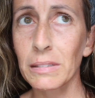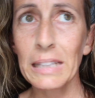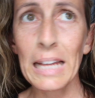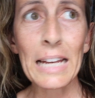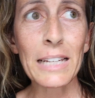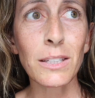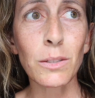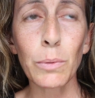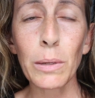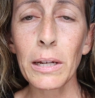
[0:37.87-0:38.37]

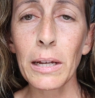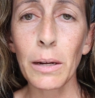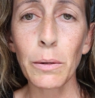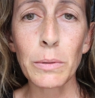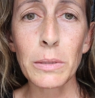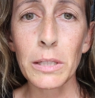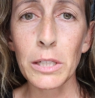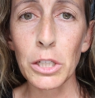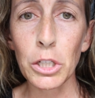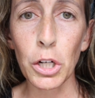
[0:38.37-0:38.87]
Last week I
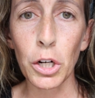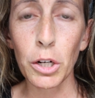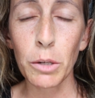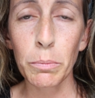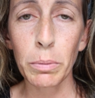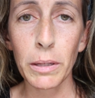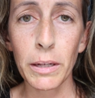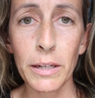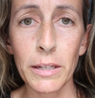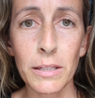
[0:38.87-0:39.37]
was in a dark
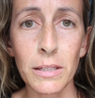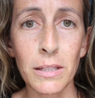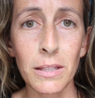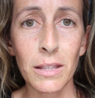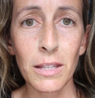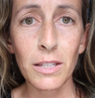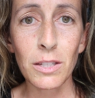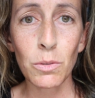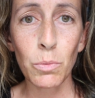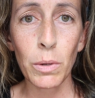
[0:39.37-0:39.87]
place.
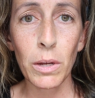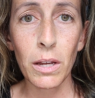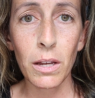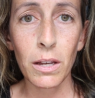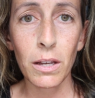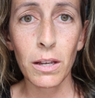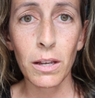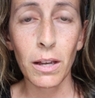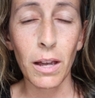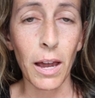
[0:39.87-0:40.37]
This
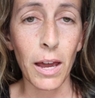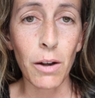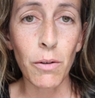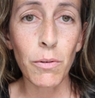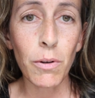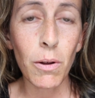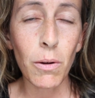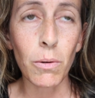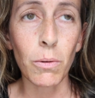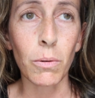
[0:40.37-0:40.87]
week, I
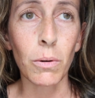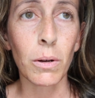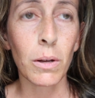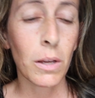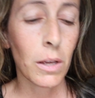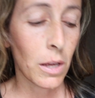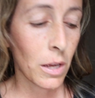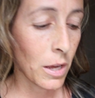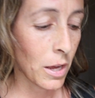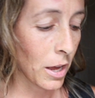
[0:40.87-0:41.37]
don't know.
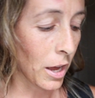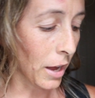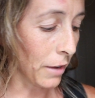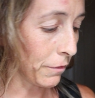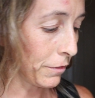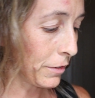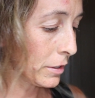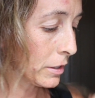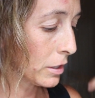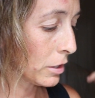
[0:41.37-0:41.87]
I'm
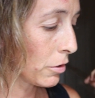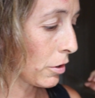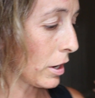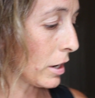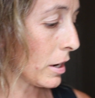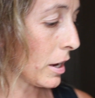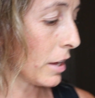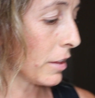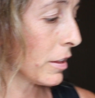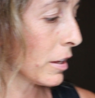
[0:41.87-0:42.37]
feeling
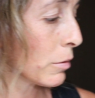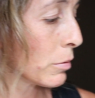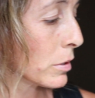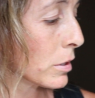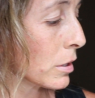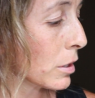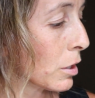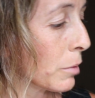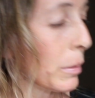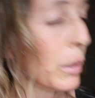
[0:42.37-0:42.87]
great. I think it was
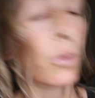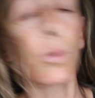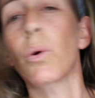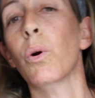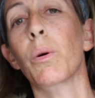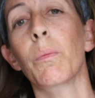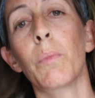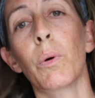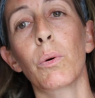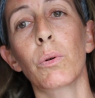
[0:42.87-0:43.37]
a little bit
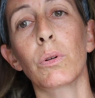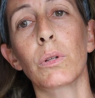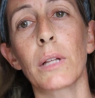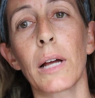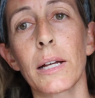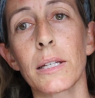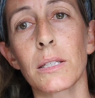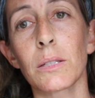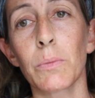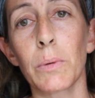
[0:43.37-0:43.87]
hormonal
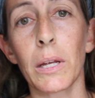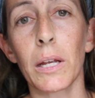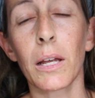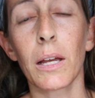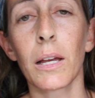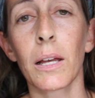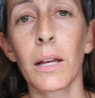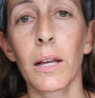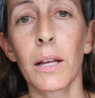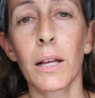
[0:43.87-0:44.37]
last week.